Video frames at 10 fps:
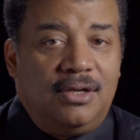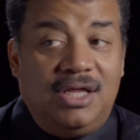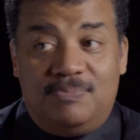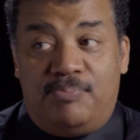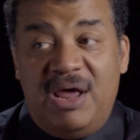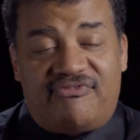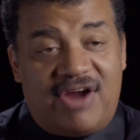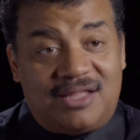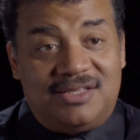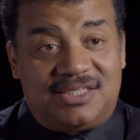In Ben
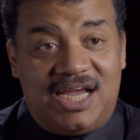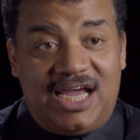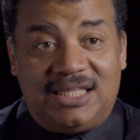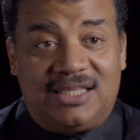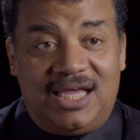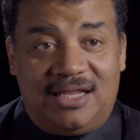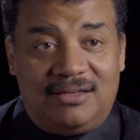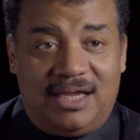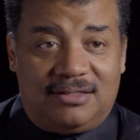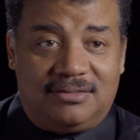Franklin's day, they
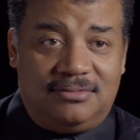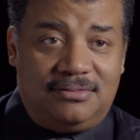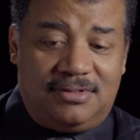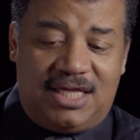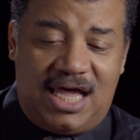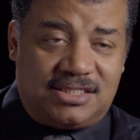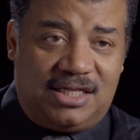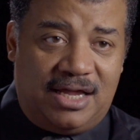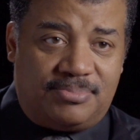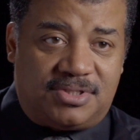had like gas
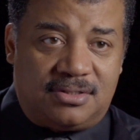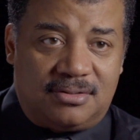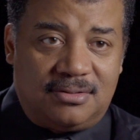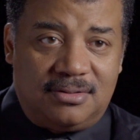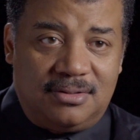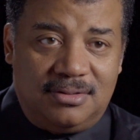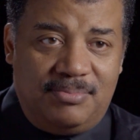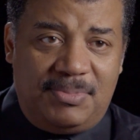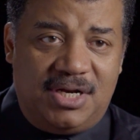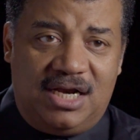lamps,
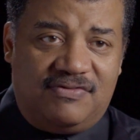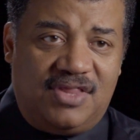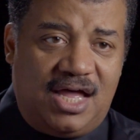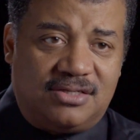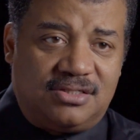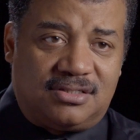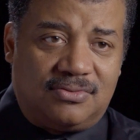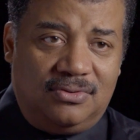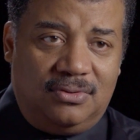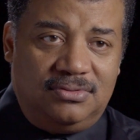maybe not even that, just
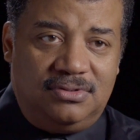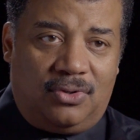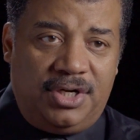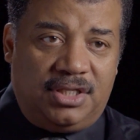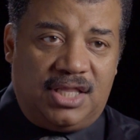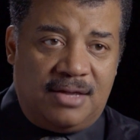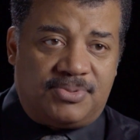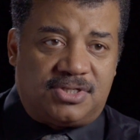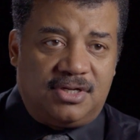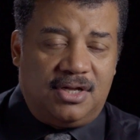oil
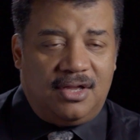lamps.